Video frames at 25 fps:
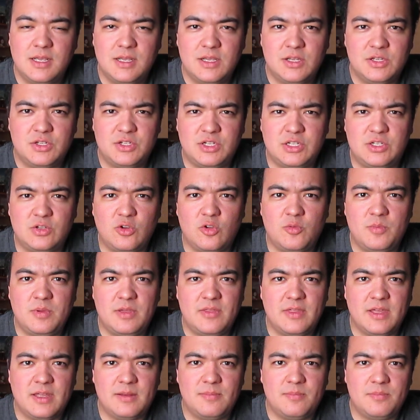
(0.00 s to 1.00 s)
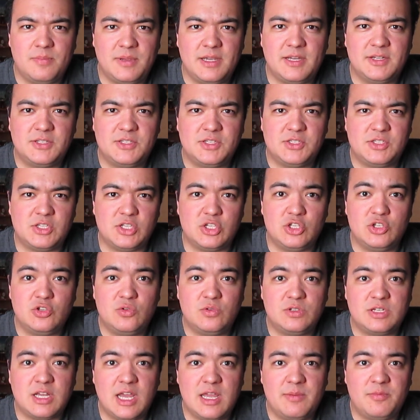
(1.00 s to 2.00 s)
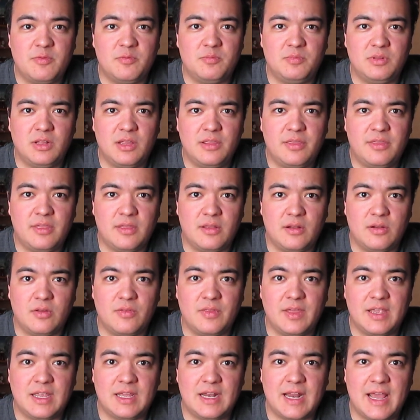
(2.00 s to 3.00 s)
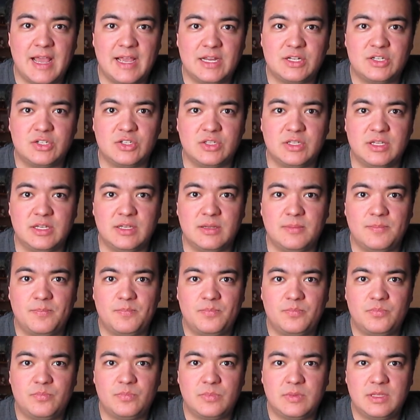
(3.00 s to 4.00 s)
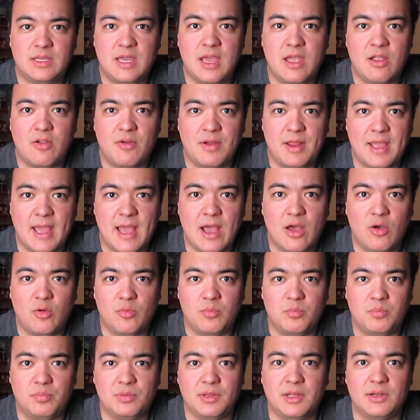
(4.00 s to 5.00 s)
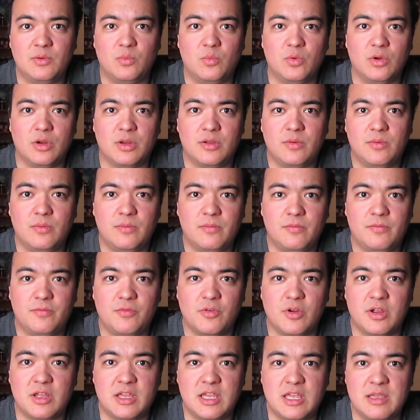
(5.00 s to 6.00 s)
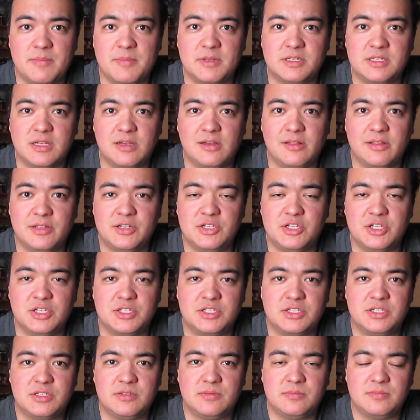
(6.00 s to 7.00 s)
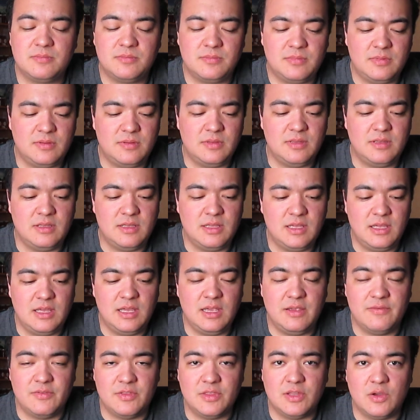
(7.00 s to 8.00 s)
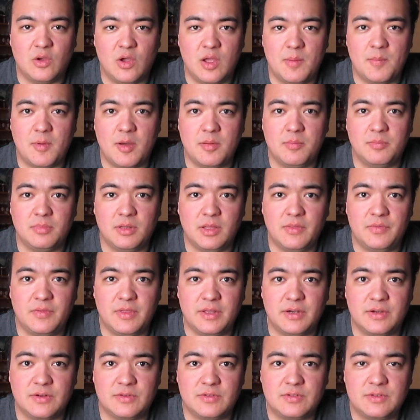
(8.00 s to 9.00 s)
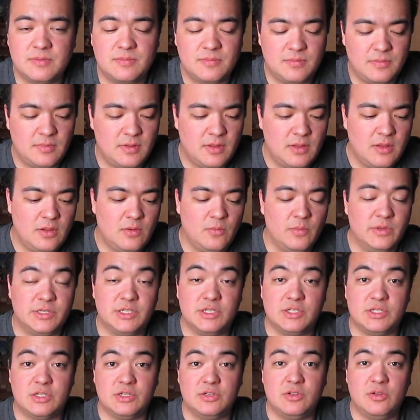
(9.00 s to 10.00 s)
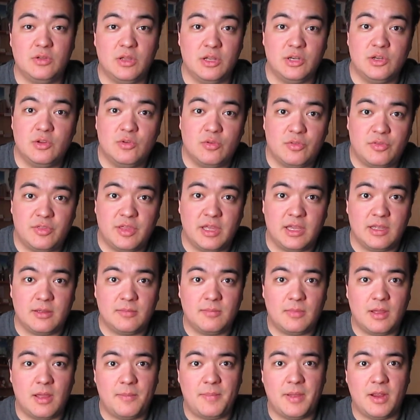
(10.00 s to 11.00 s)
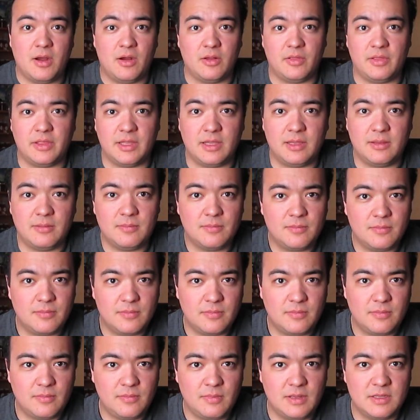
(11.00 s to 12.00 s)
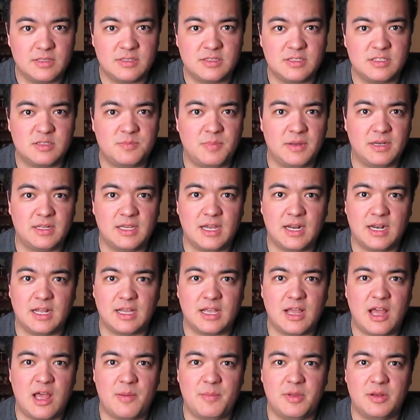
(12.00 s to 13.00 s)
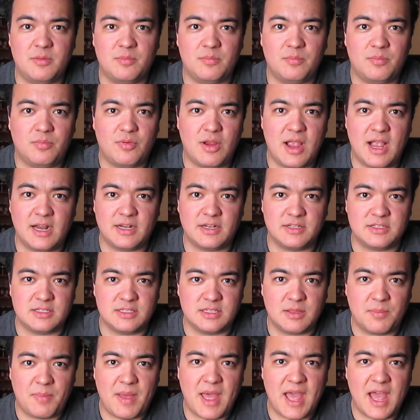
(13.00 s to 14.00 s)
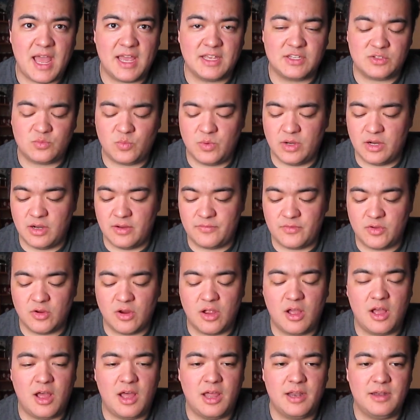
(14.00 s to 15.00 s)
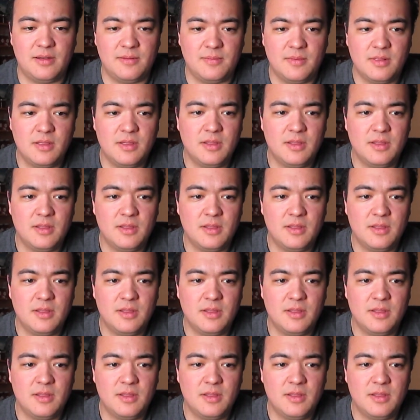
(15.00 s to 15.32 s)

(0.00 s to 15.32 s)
she told me that because it's a new type of blood thinner, they can actually carry out blood work for a hematologist even though I'm on blood thinners, which is a new thing. Apparently, it's been kind of common practice in the past where if you're on